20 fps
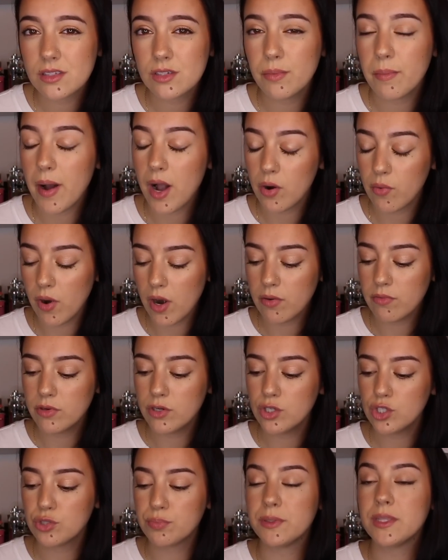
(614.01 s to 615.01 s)
to Baccarat
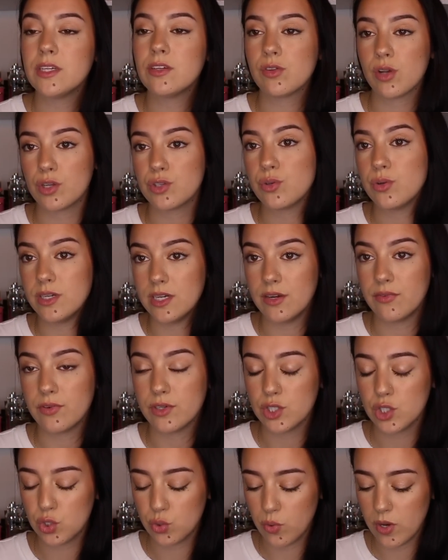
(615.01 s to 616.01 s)
Rouge, but there's also a
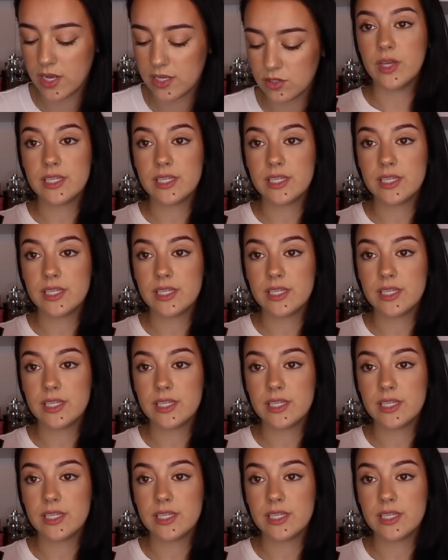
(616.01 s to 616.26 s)
difference to it.